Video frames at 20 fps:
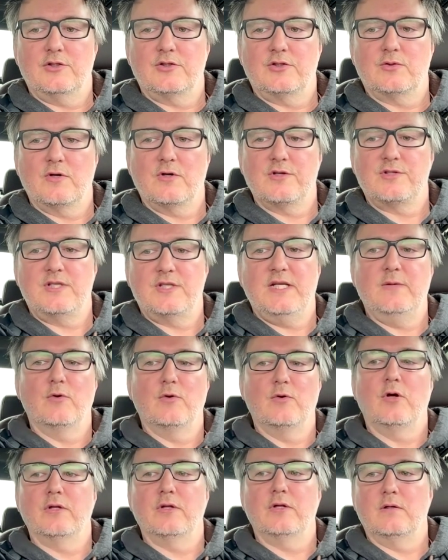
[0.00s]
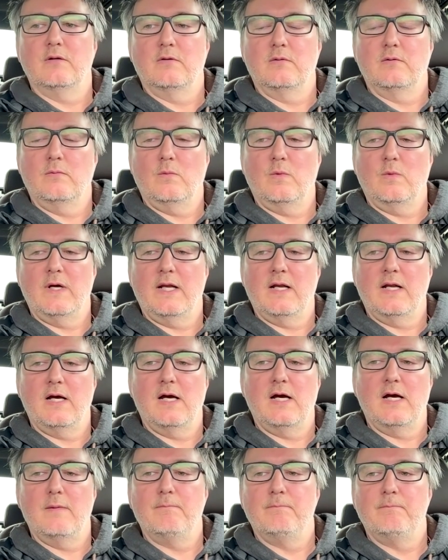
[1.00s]
it just sort of steamrolled. And
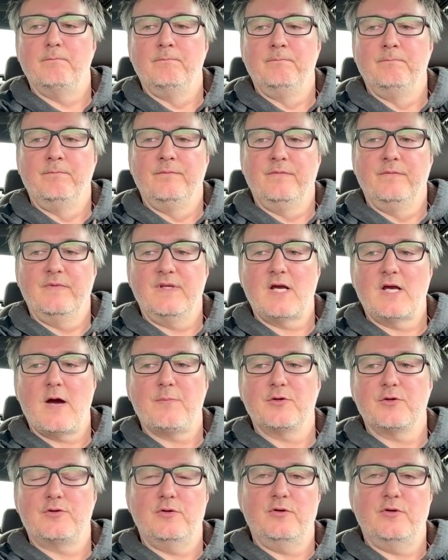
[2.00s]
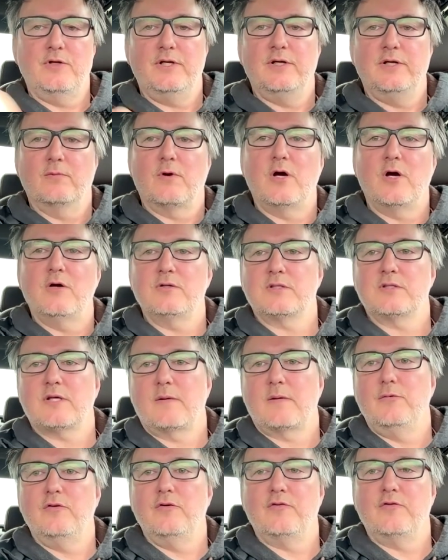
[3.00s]
when the opportunity
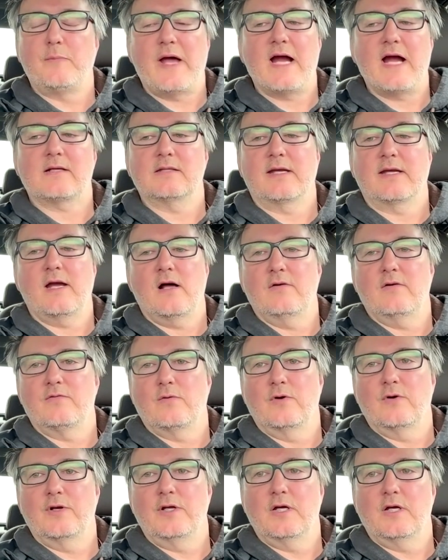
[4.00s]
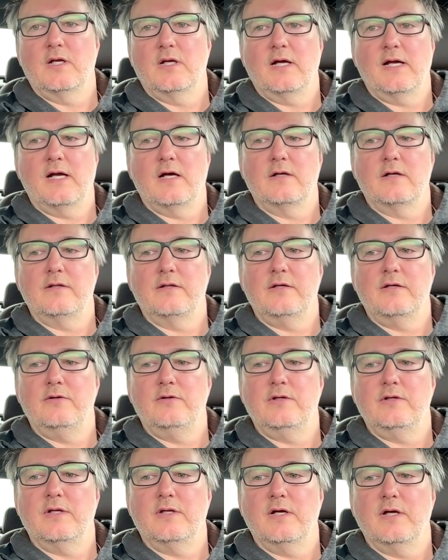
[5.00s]
arose, I moved back to California and I got into
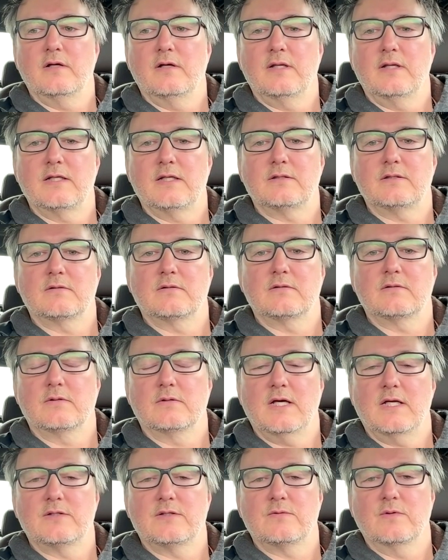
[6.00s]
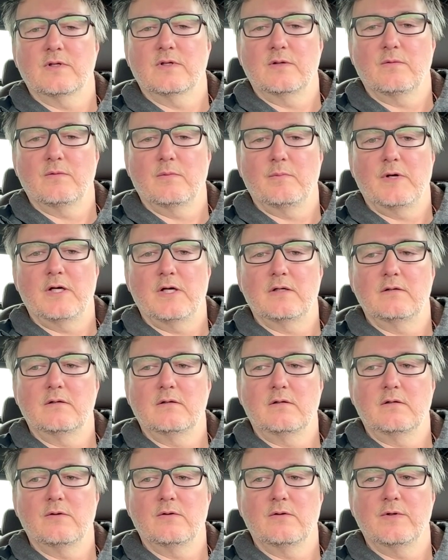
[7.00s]
the union there, and that's really where
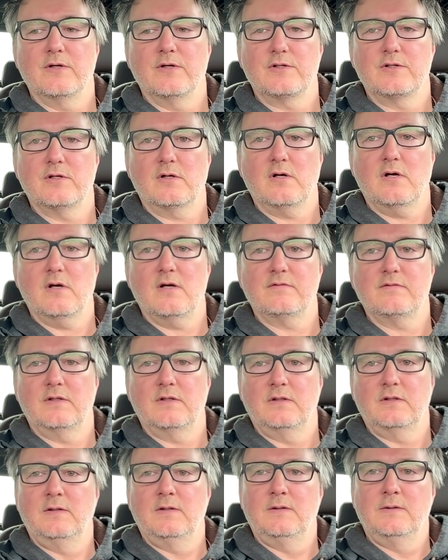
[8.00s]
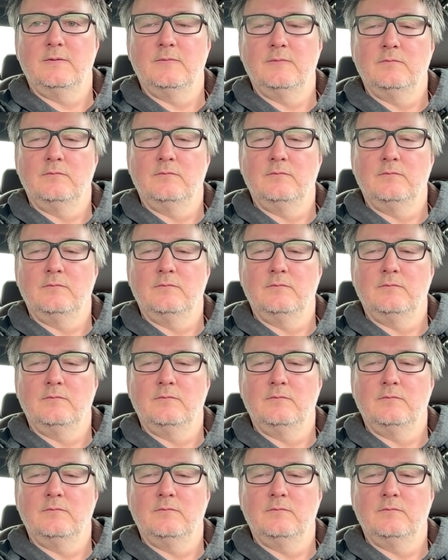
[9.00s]
my career took off.